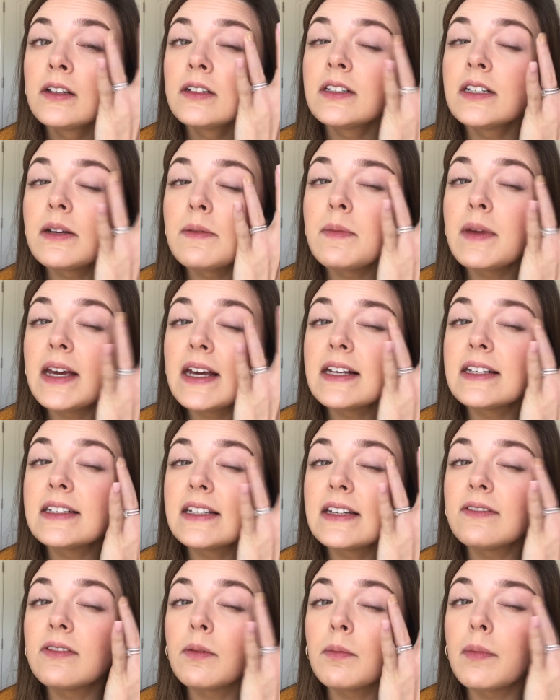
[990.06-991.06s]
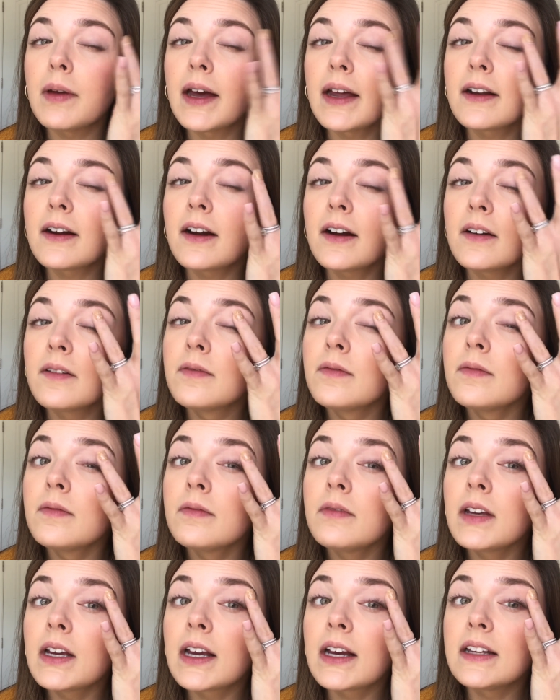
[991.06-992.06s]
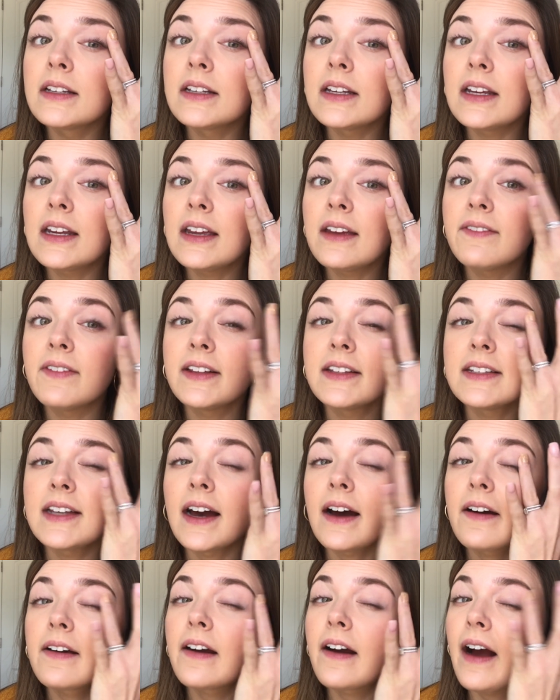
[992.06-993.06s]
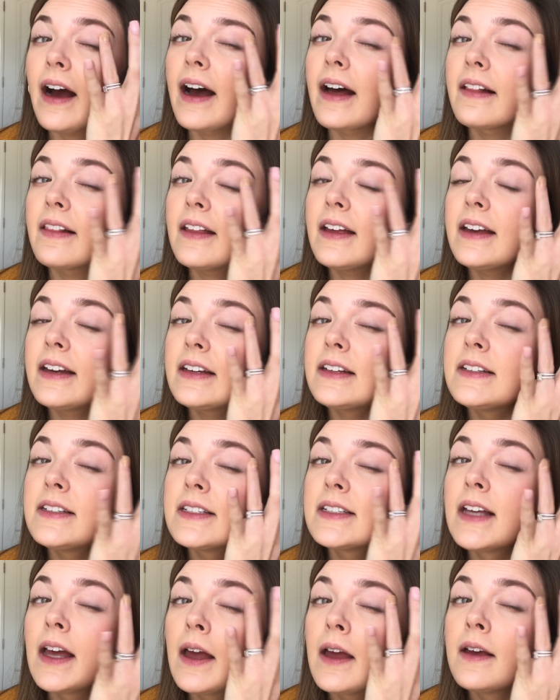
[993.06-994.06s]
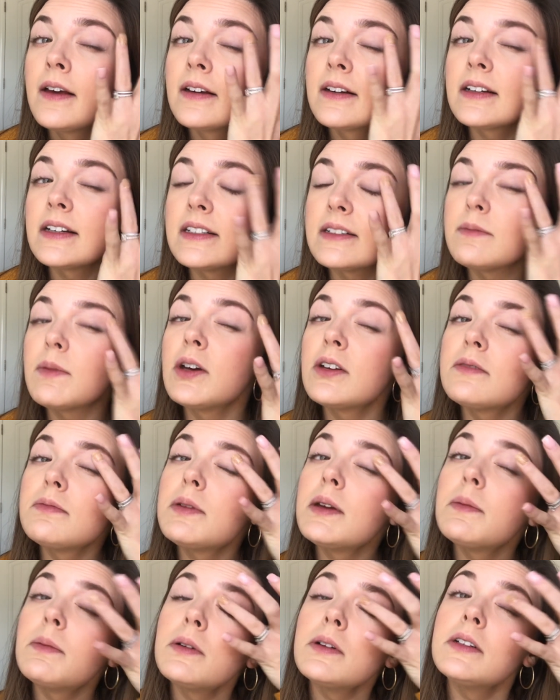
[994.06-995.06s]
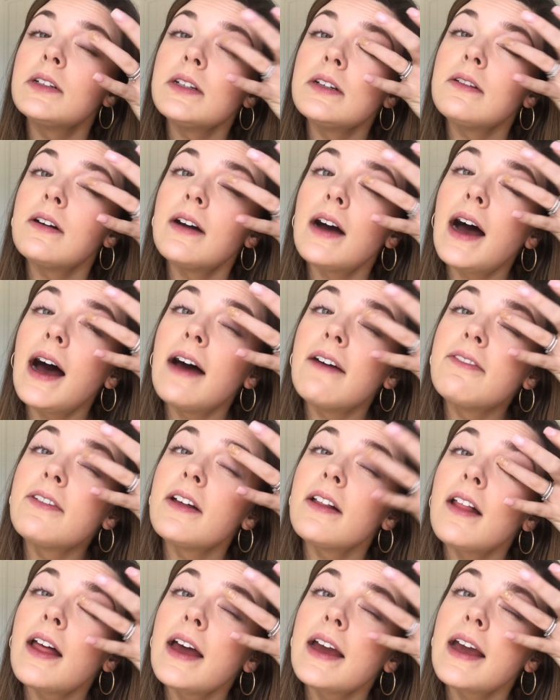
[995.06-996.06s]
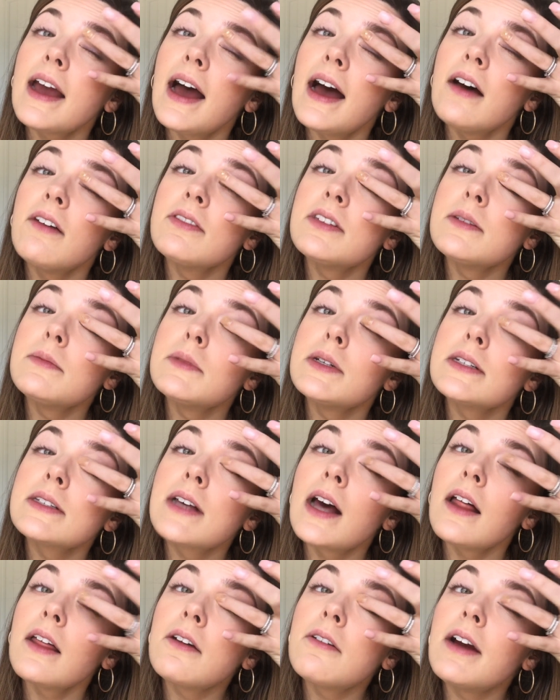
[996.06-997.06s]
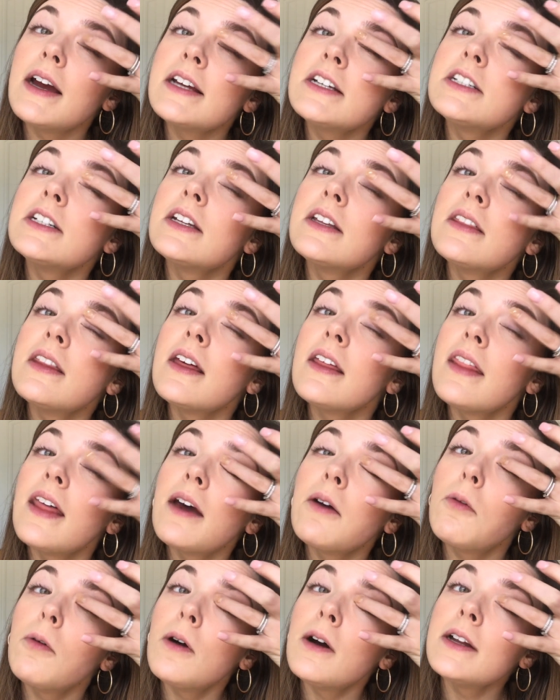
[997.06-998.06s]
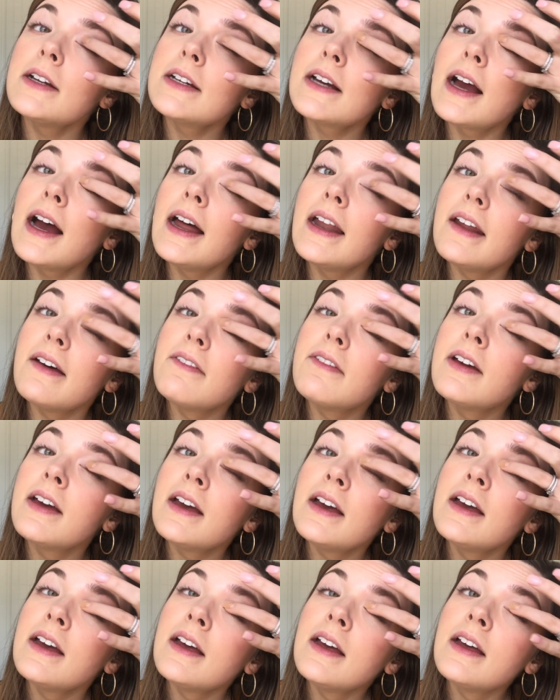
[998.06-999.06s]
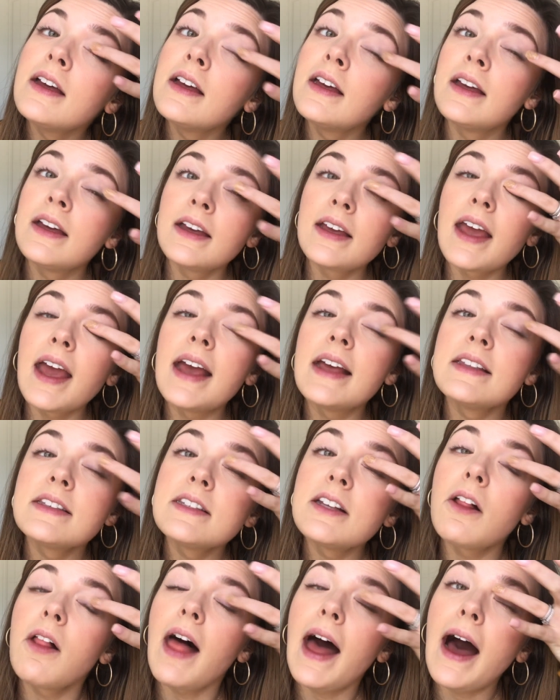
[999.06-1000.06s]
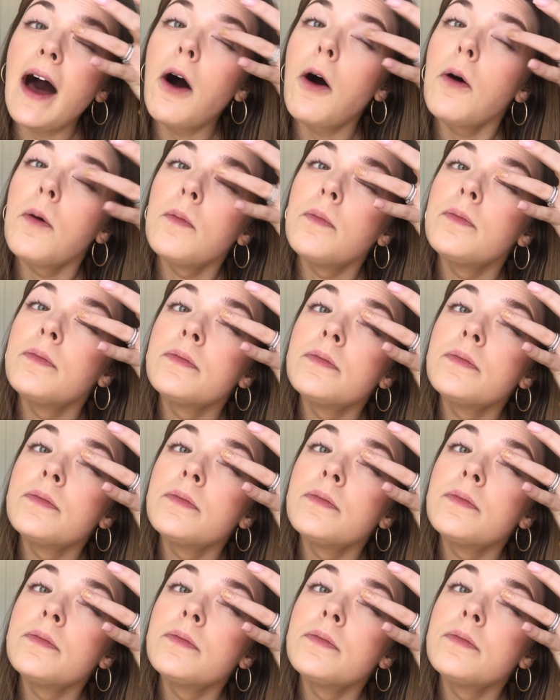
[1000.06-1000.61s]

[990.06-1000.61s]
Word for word: to me is even better because it evens out your eyelids because most people do, I feel like, have some discoloration that they want to kind of cancel out